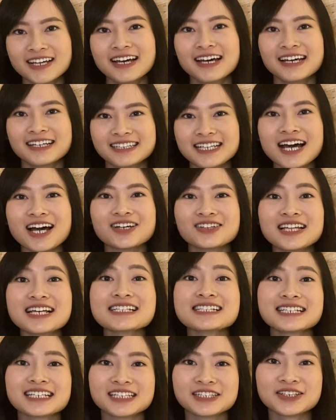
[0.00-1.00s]
Now, let's
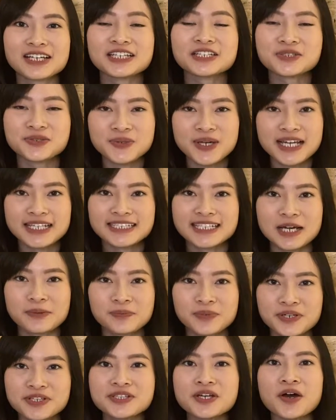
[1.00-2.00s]
take a look at 2
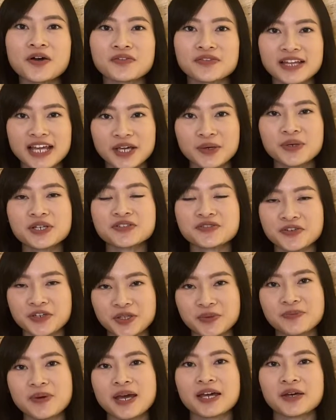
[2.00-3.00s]
examples of language for
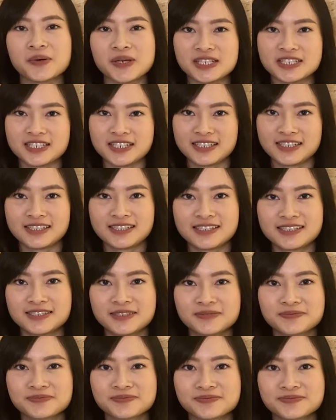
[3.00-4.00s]
impact questions.
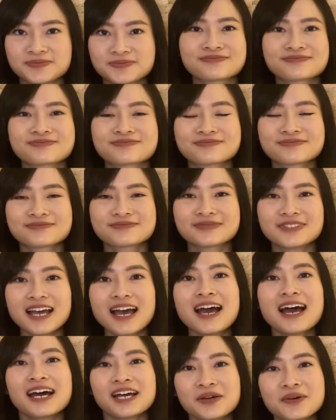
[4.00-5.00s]

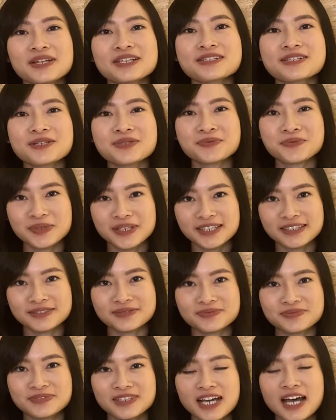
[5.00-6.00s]
Question 1.
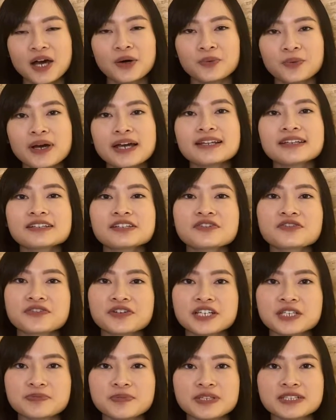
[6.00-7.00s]
Why did the
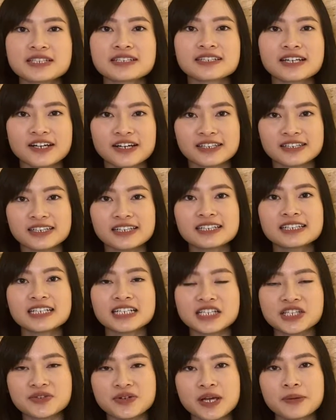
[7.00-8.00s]
first-person narrator
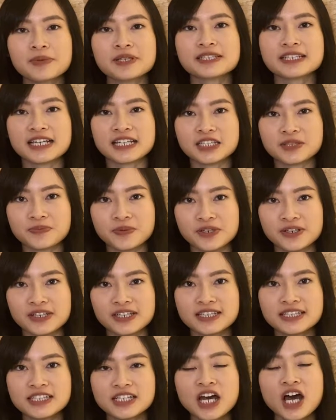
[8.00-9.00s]
describe his
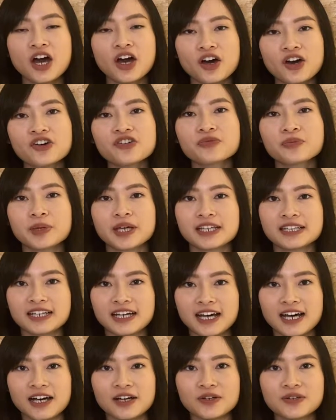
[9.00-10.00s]
experience of being in the
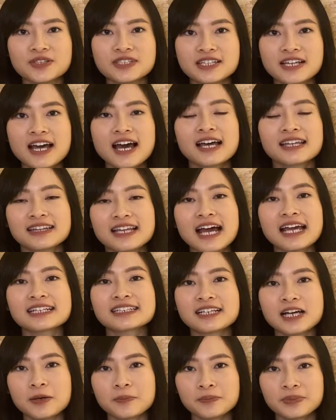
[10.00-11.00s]
house like
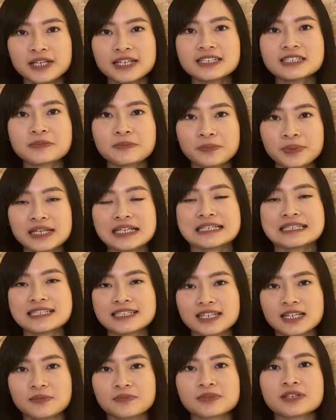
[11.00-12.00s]
dumplings being
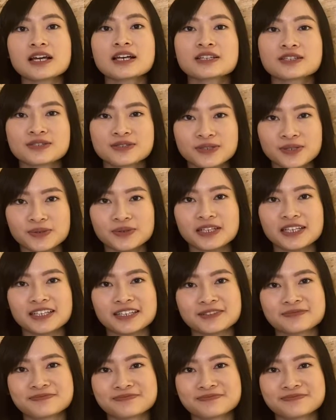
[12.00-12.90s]
steamed slowly?